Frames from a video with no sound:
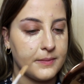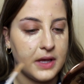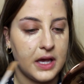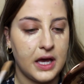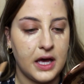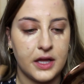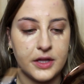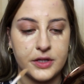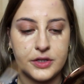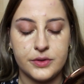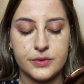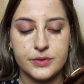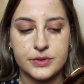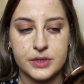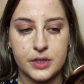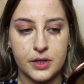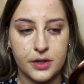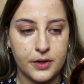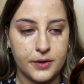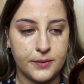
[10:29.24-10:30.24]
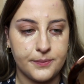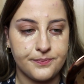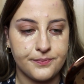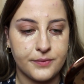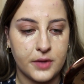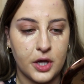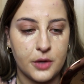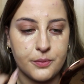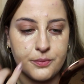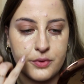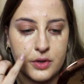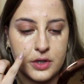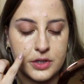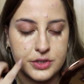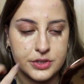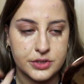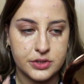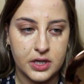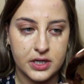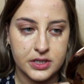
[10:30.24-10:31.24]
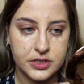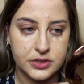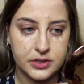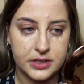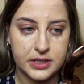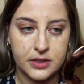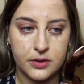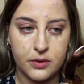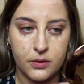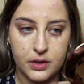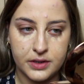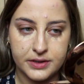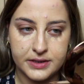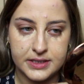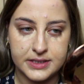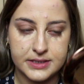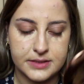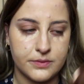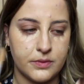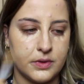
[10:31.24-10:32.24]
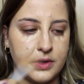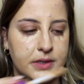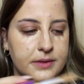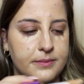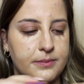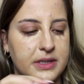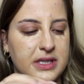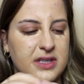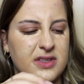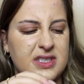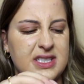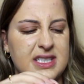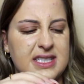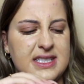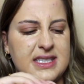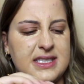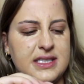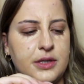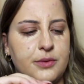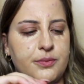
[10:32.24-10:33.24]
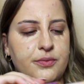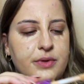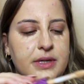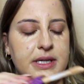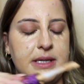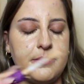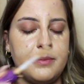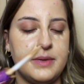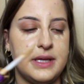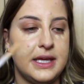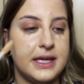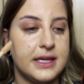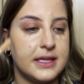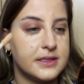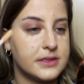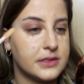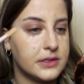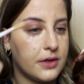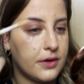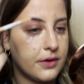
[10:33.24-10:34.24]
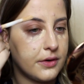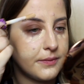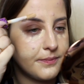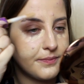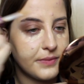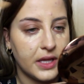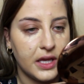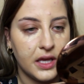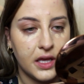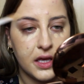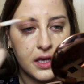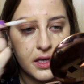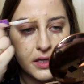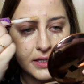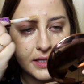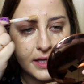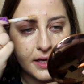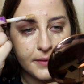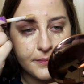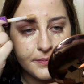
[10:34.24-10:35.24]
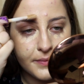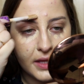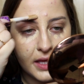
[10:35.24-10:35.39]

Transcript: I'll use a brush to actually go on this one because it's still pretty big, so yeah.